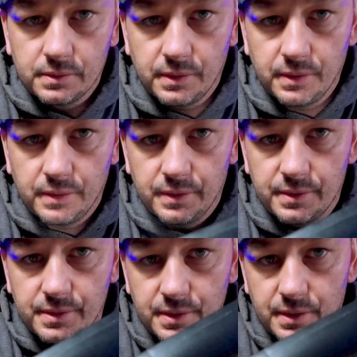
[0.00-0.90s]
So here
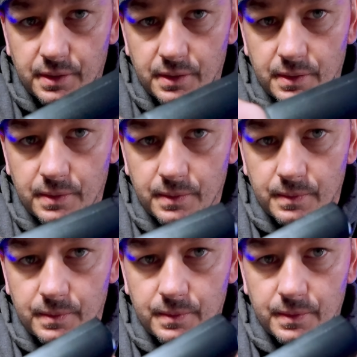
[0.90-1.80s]
is the
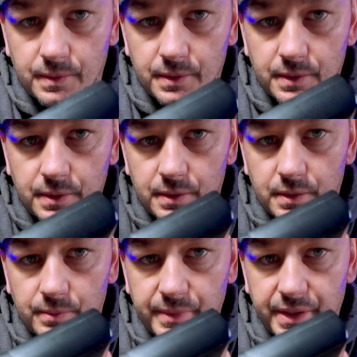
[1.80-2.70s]

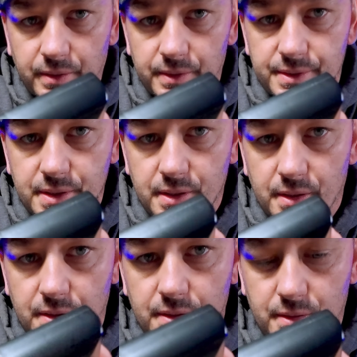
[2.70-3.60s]
little micro SD
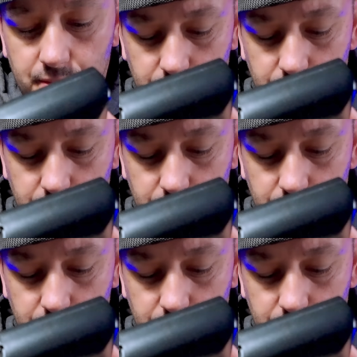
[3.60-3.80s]
card.